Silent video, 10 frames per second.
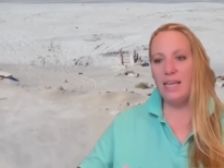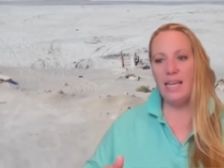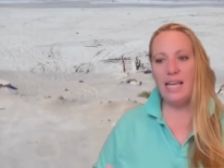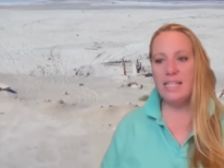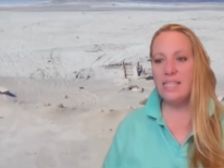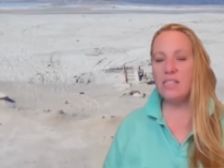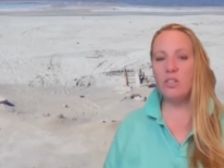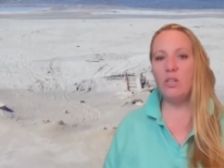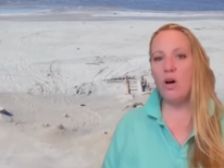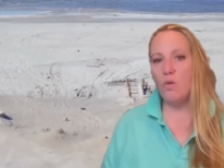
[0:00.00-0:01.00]
It is
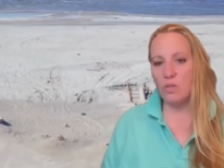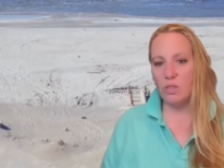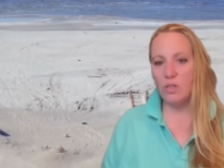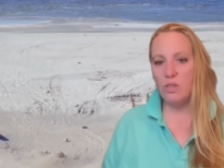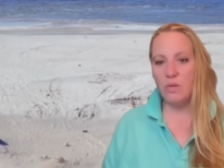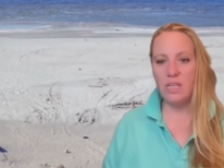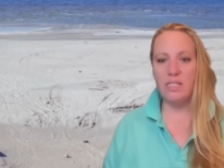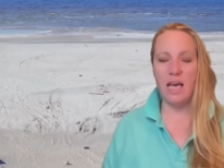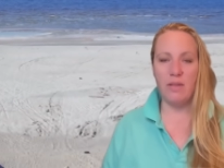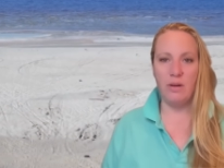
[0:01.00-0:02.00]
close to the
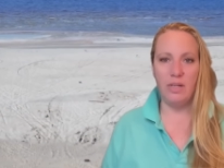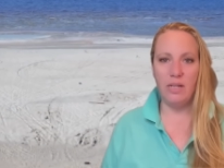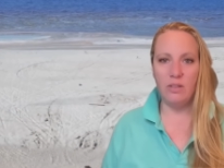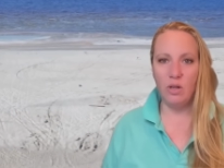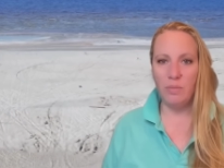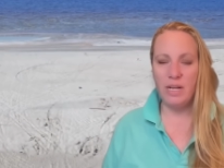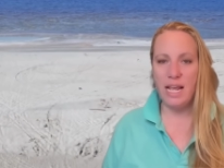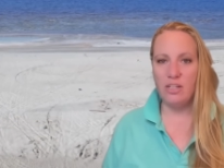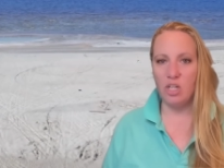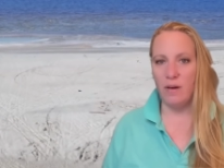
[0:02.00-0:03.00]
southern
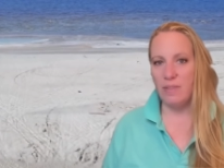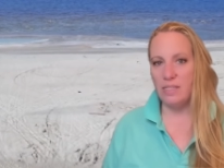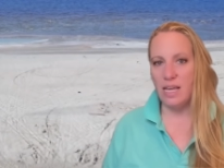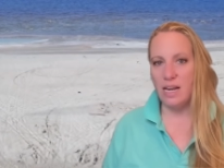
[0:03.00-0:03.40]
termination of the San